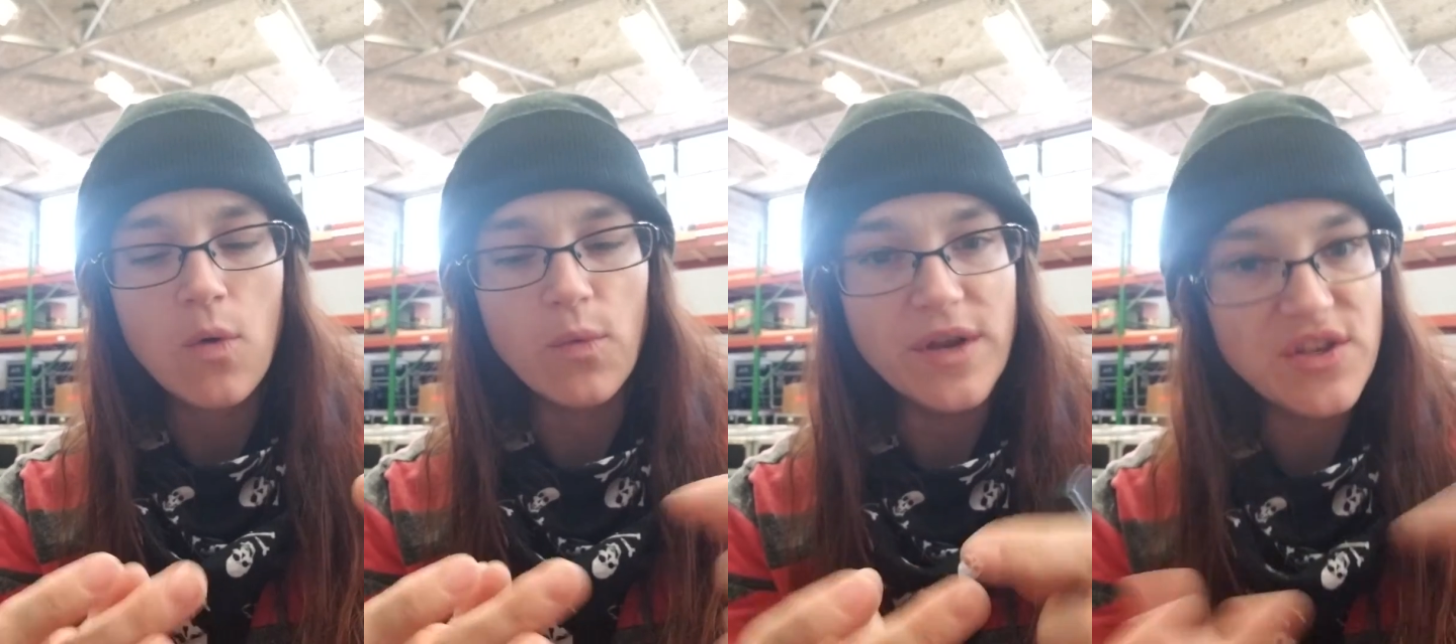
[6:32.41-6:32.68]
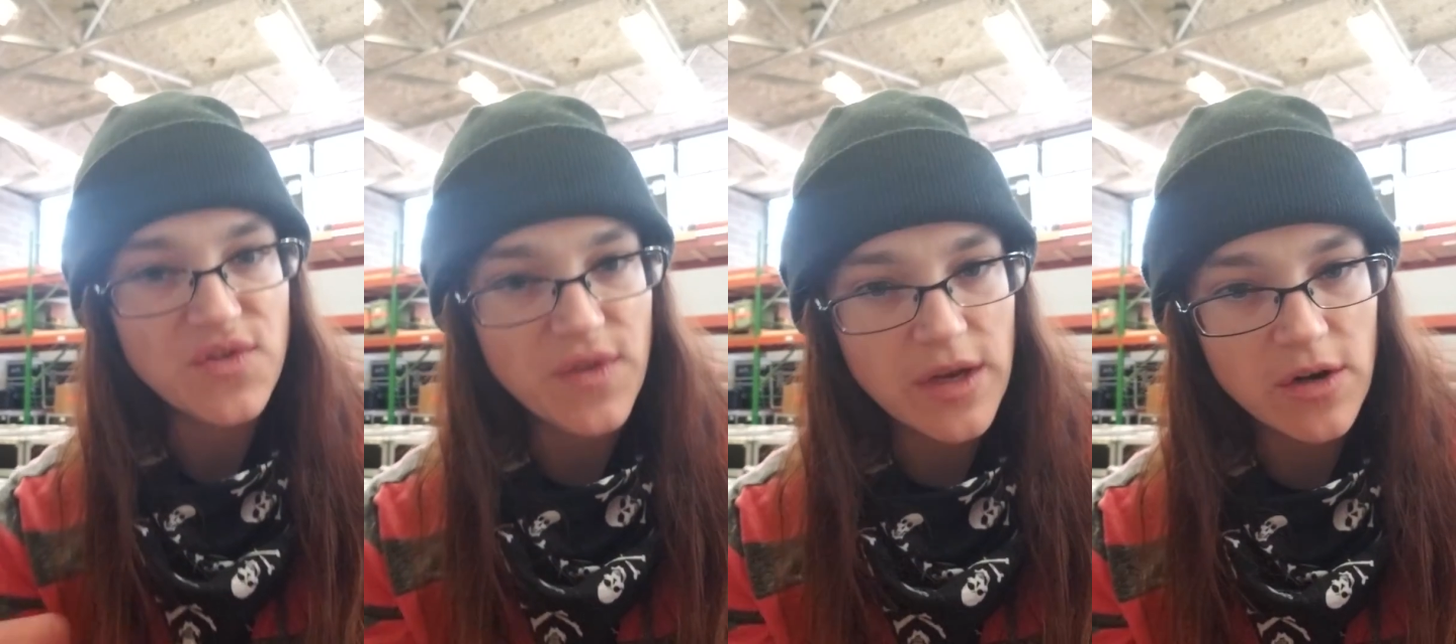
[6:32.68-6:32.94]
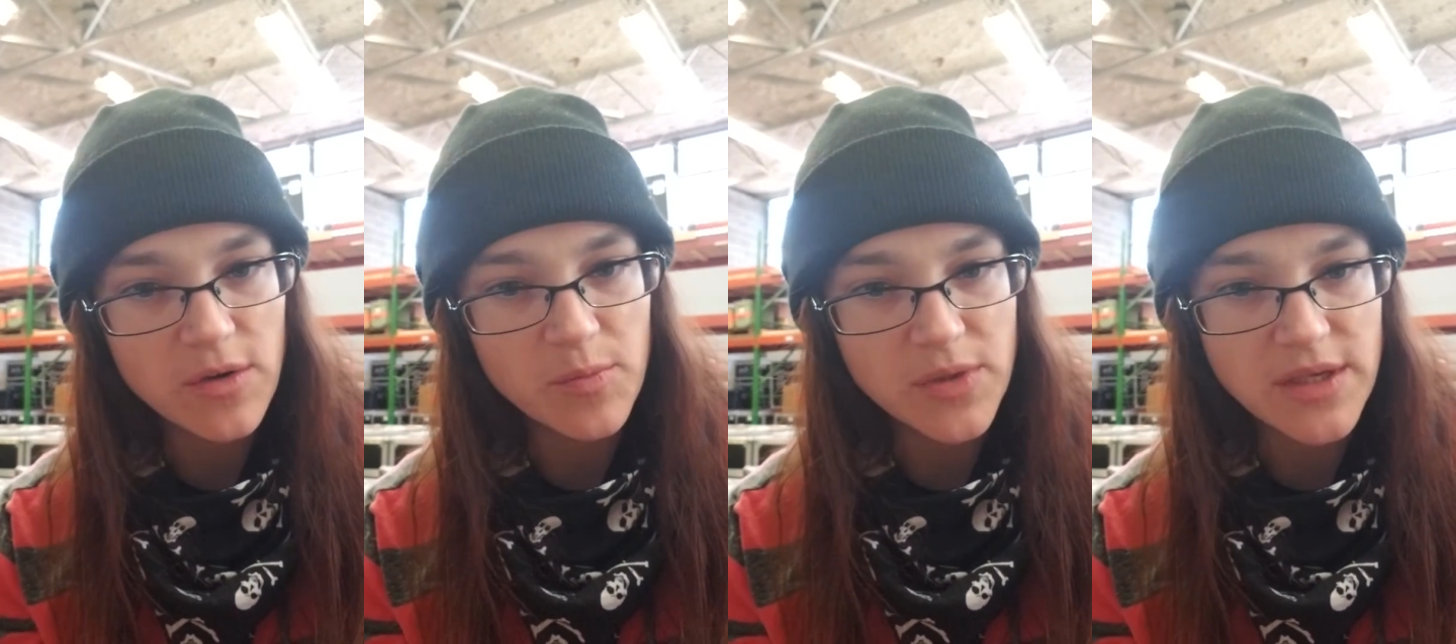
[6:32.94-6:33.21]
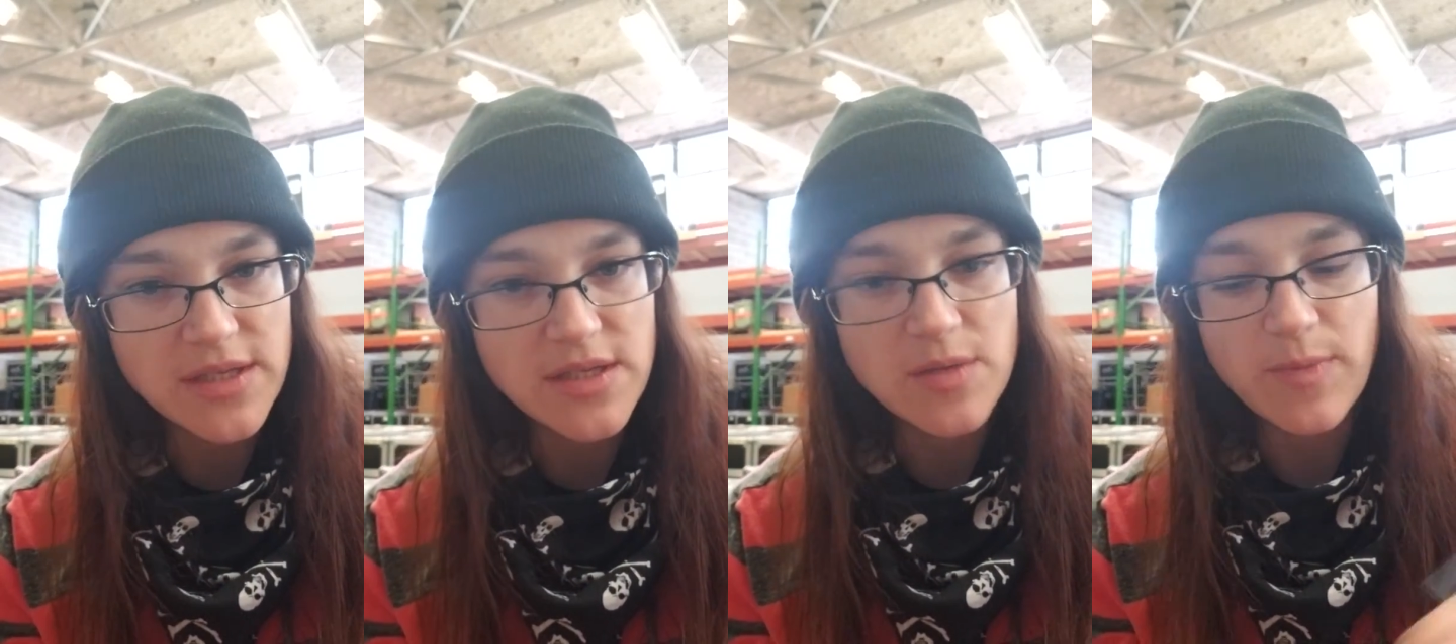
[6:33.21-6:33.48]
which finger
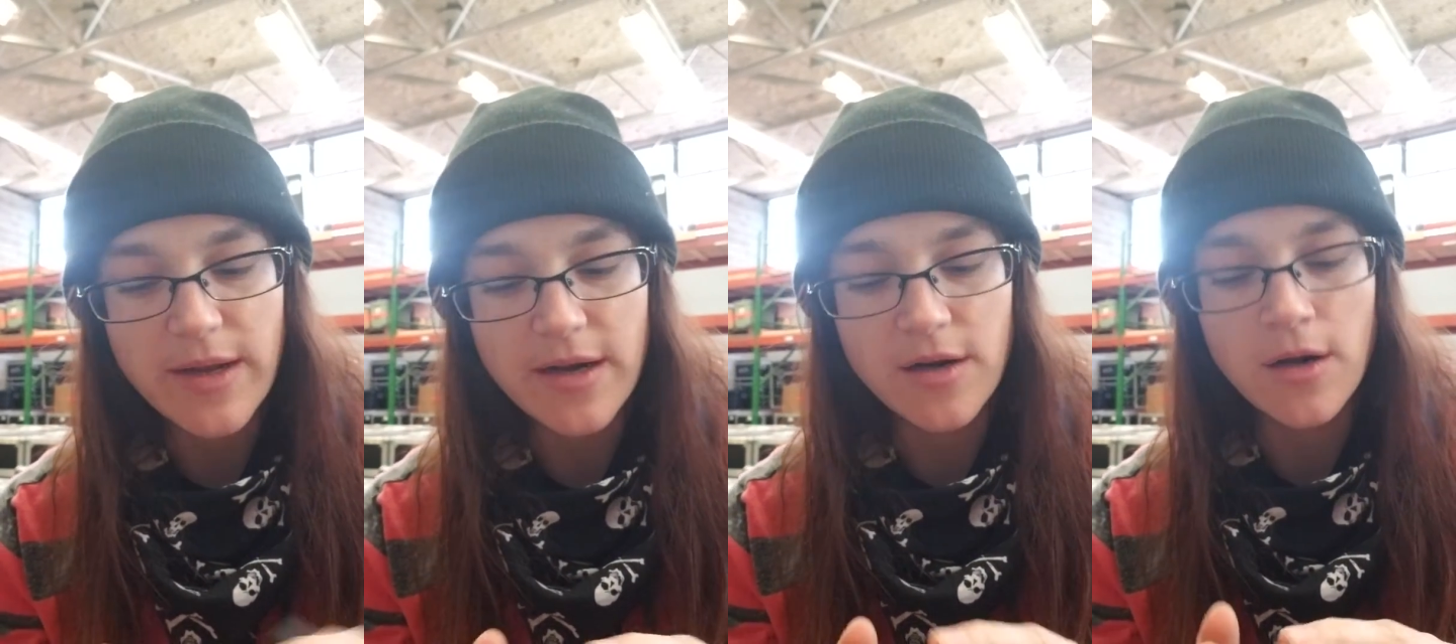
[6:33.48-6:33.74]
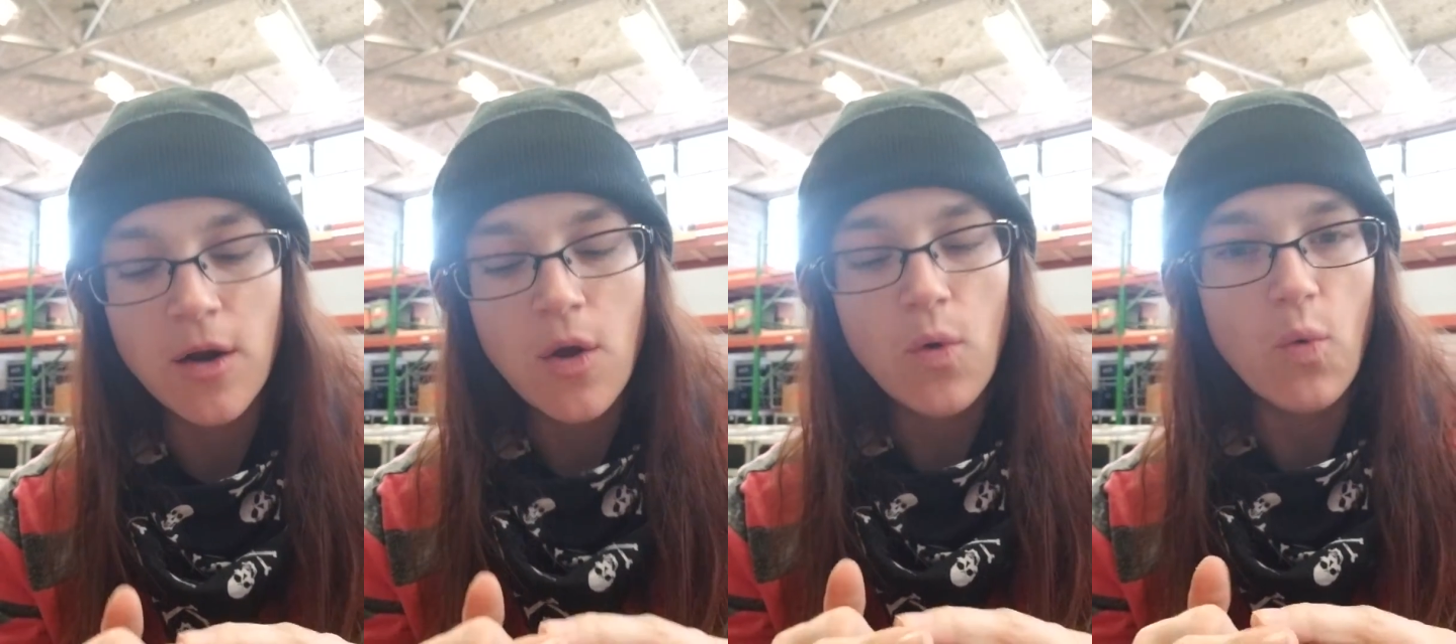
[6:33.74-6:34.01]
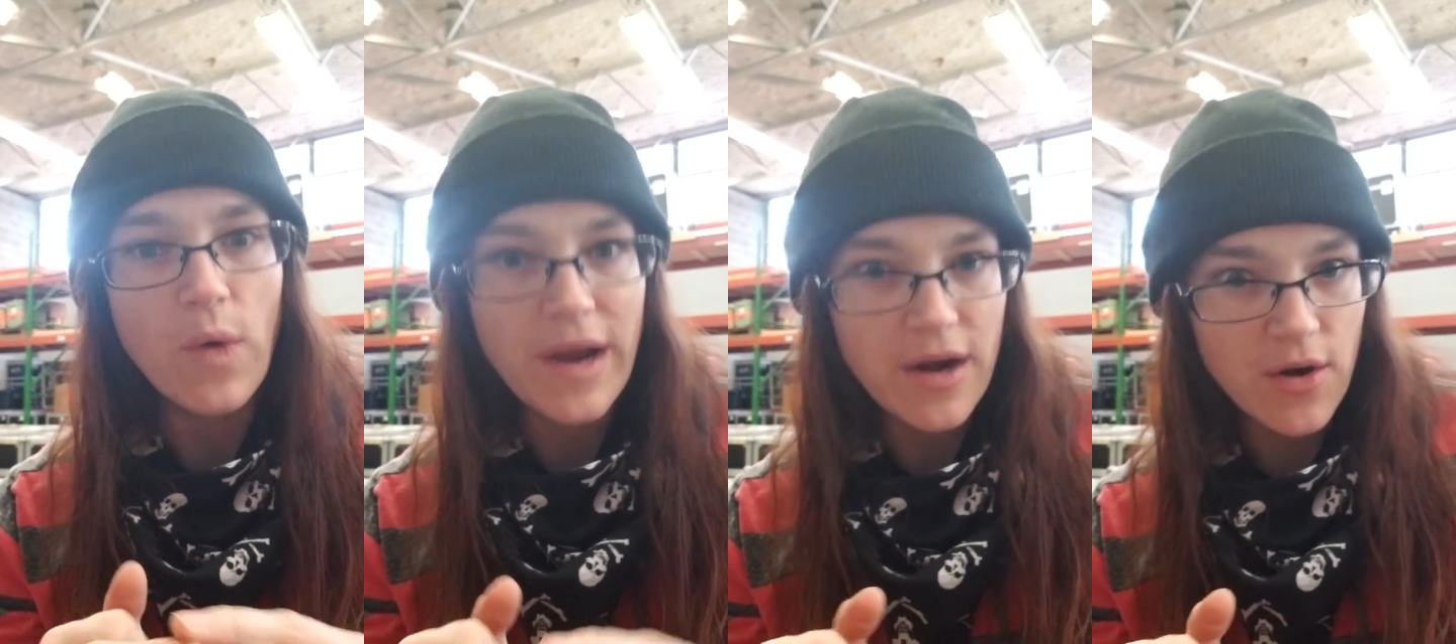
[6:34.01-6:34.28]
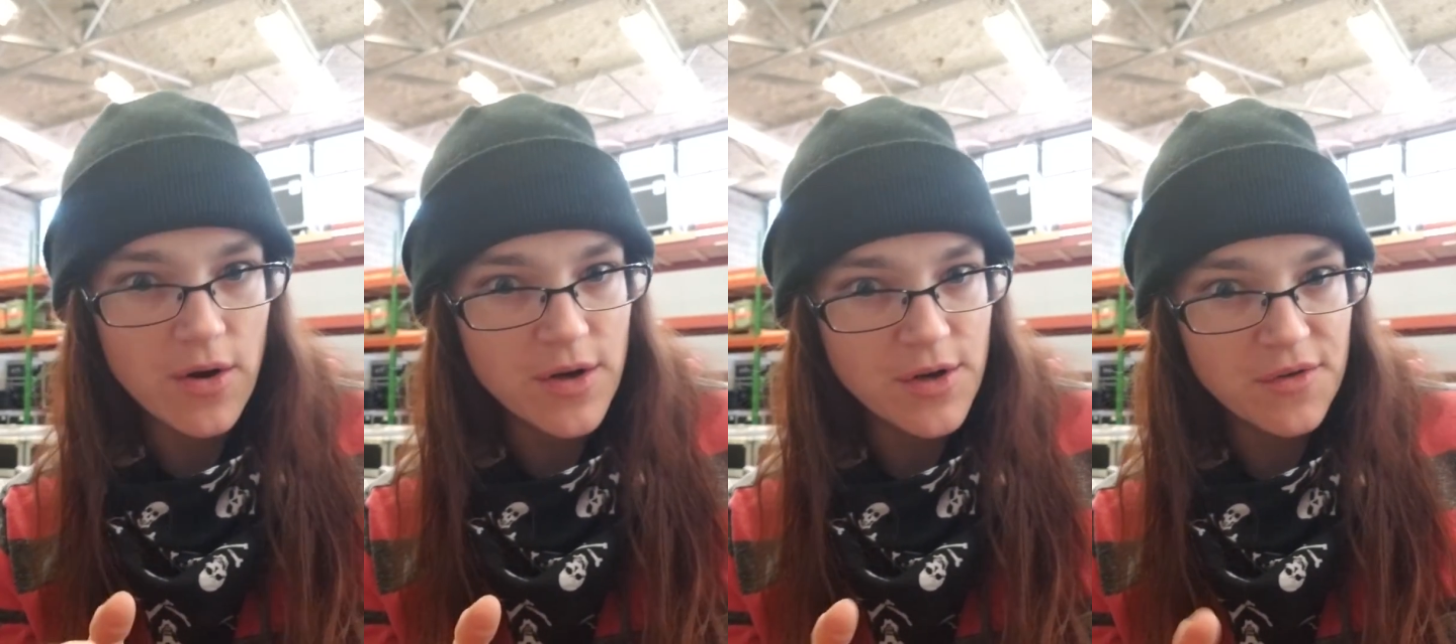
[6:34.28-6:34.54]
bleeds better, where on